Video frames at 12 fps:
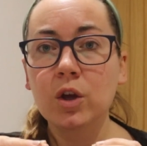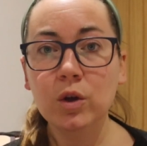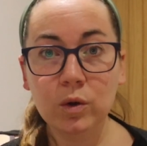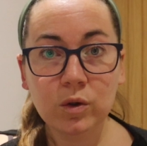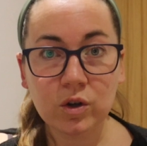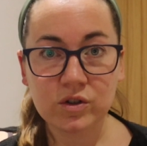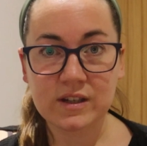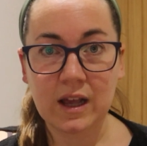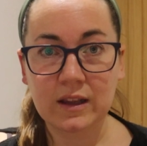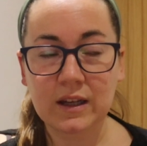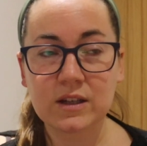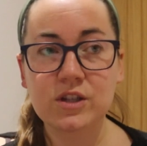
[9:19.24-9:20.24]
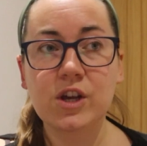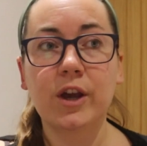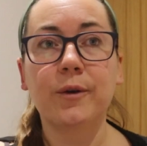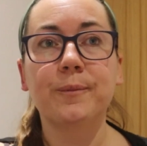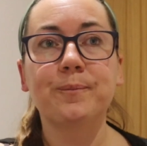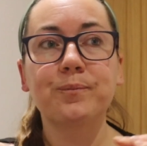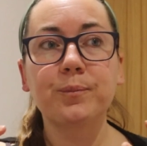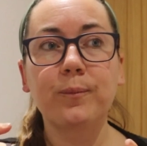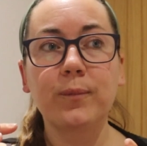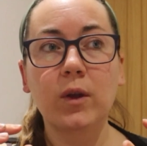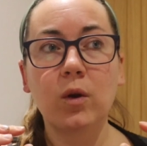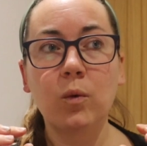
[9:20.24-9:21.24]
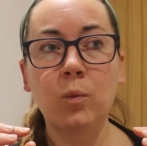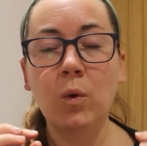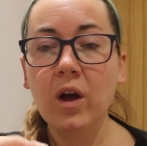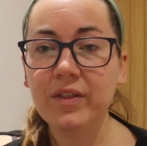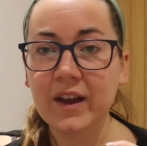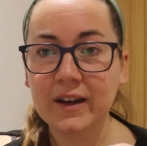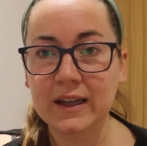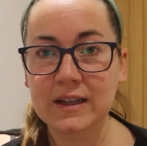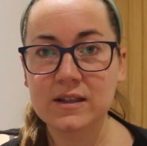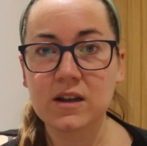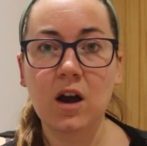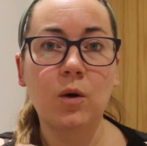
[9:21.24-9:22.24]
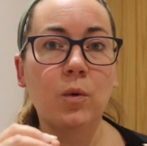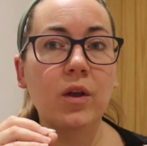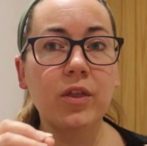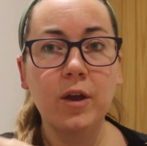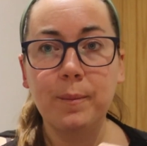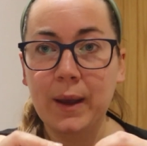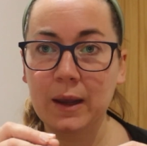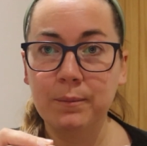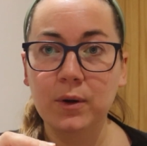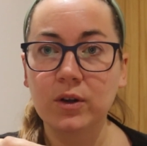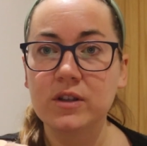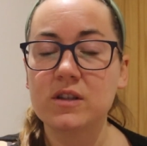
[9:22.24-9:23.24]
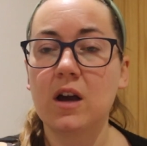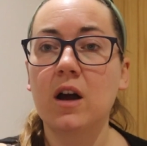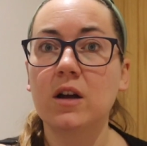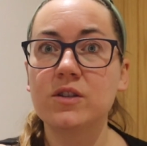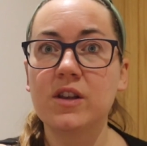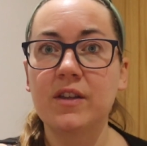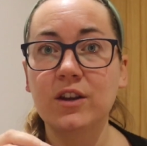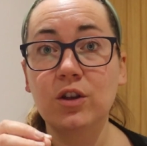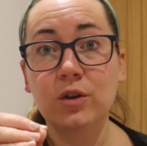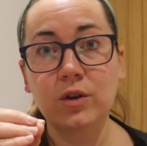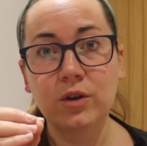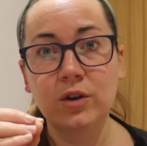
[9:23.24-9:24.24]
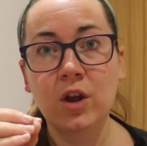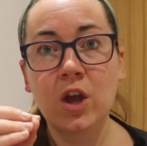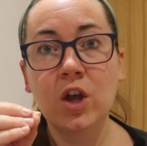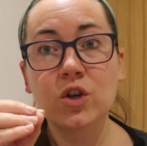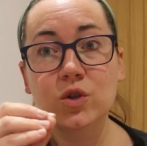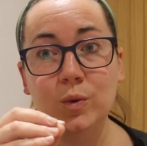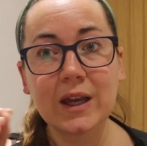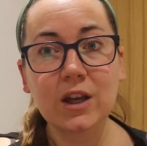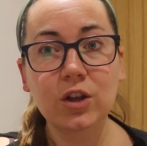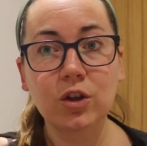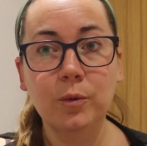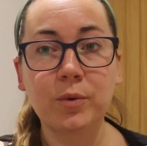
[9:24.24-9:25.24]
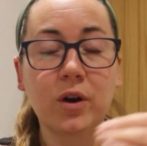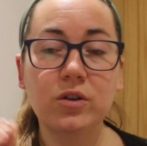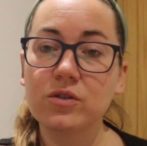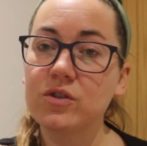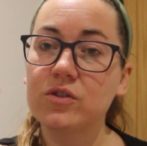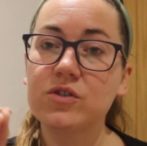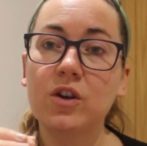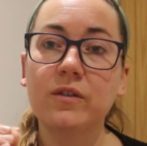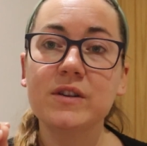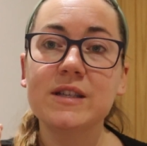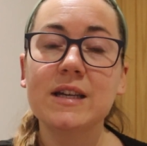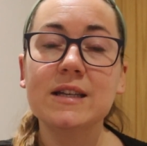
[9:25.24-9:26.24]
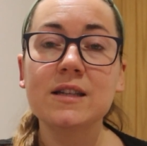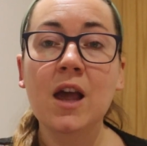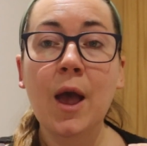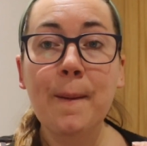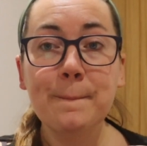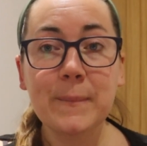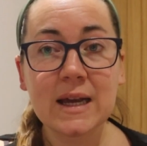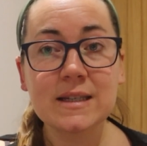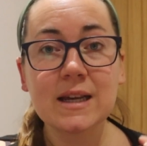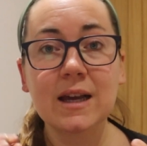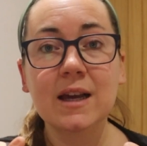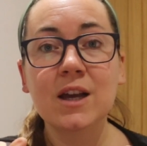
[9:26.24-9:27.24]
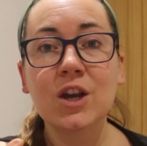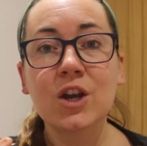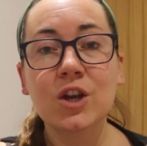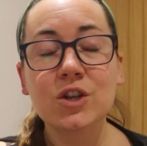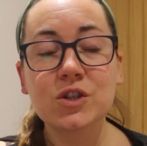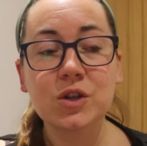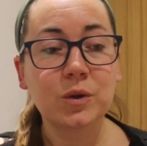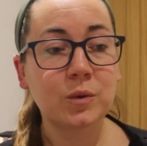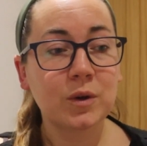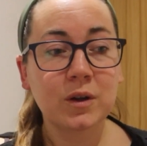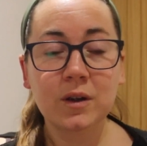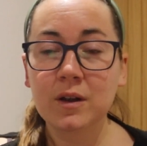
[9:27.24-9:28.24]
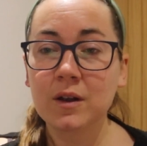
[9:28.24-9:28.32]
who you're selling to, what their needs are, what their pain points are, so then you can tweak your products or services better to